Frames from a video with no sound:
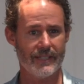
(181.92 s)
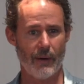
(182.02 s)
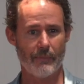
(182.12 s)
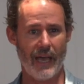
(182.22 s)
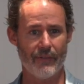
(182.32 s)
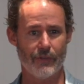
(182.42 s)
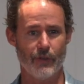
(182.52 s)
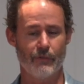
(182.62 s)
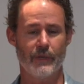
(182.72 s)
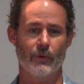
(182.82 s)
I'd say probably half of
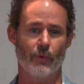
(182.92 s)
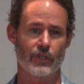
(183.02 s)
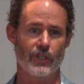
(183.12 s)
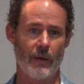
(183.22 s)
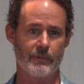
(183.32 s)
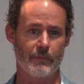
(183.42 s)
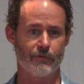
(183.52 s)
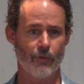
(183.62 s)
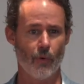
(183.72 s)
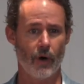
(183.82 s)
you have been to workshops
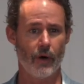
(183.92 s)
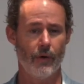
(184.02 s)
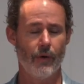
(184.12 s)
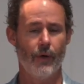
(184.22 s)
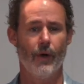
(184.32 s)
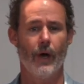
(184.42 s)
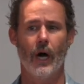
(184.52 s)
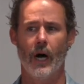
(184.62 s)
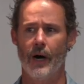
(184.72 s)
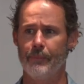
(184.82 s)
before.
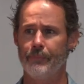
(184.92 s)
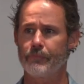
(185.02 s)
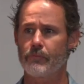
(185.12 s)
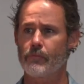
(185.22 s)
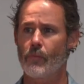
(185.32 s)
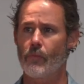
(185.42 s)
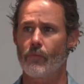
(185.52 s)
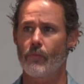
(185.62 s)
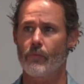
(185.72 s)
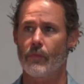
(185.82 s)
Um,
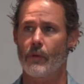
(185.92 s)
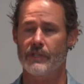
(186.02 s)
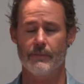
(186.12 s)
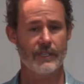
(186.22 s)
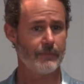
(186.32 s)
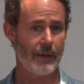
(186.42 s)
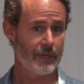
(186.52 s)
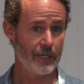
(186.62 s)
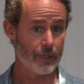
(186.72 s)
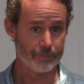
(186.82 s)
some of this might
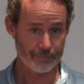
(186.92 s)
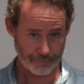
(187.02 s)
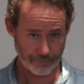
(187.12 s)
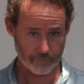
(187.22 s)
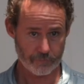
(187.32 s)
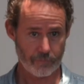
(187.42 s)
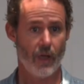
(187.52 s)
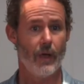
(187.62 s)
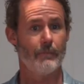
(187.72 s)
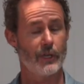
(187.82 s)
be new,
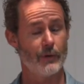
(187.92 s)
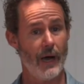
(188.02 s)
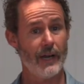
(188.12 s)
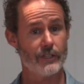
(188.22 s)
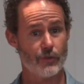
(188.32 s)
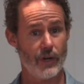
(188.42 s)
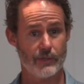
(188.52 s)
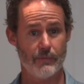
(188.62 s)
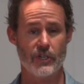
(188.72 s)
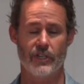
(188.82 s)
but your body's a
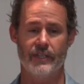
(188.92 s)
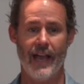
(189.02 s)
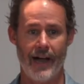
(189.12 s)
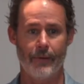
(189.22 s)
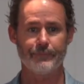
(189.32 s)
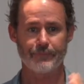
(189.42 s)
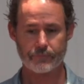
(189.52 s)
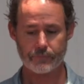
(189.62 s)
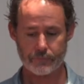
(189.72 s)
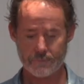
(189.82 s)
transmission now.
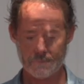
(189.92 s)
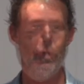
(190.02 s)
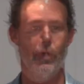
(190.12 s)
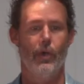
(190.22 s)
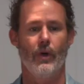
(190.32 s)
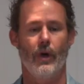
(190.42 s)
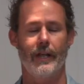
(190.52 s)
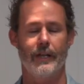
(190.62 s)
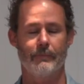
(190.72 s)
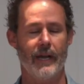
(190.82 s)
All
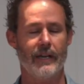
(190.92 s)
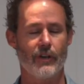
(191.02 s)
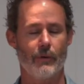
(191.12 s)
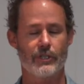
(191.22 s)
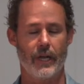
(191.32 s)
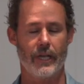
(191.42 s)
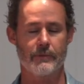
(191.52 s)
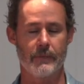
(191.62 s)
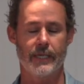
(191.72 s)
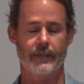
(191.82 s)
right, your body's always
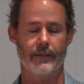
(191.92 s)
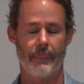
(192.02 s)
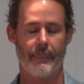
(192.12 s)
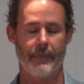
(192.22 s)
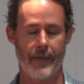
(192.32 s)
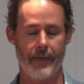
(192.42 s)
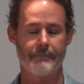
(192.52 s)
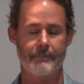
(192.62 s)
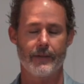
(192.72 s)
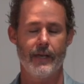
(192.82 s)
transmitting, okay?
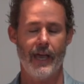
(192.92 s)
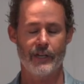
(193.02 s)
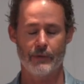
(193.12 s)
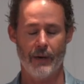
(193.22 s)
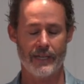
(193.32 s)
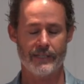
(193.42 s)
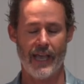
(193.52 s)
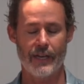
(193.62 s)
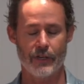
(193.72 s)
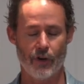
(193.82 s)
And your body's
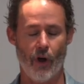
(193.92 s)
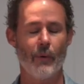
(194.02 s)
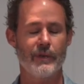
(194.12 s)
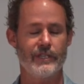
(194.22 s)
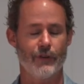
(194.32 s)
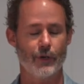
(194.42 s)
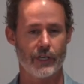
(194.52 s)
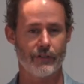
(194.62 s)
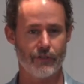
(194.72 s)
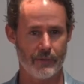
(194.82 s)
and you're always
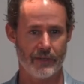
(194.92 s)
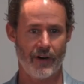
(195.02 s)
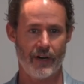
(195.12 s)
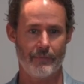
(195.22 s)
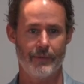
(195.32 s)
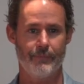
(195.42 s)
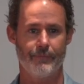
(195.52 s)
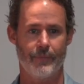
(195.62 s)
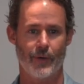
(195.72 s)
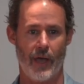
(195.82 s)
evoking from the environment,
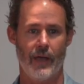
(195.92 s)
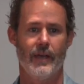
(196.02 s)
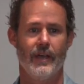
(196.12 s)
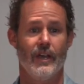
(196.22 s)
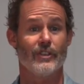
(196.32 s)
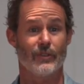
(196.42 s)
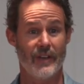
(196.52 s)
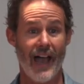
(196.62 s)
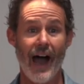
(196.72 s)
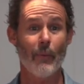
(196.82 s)
okay? So
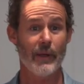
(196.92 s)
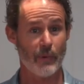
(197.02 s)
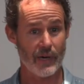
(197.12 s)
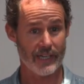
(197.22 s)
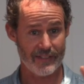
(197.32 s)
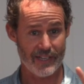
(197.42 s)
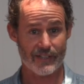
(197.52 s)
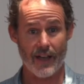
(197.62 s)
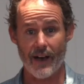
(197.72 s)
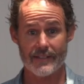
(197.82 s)
now we bring in these
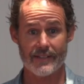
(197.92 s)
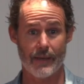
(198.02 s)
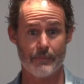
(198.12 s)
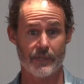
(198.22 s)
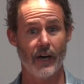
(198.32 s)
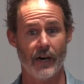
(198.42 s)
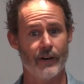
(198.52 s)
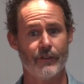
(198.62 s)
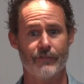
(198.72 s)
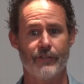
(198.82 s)
concepts
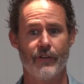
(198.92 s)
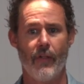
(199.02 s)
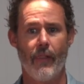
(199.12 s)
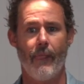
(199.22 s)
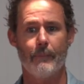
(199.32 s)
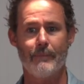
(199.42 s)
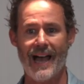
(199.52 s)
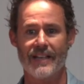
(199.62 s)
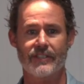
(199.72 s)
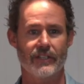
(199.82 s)
of
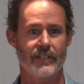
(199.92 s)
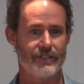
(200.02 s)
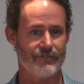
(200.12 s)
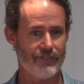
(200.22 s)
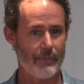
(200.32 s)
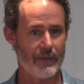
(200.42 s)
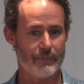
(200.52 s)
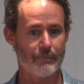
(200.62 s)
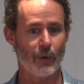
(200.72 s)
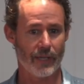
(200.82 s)
masculine and
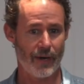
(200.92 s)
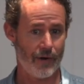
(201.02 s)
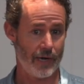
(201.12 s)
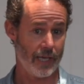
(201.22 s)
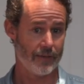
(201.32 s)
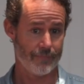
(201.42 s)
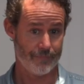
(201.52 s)
feminine polarity.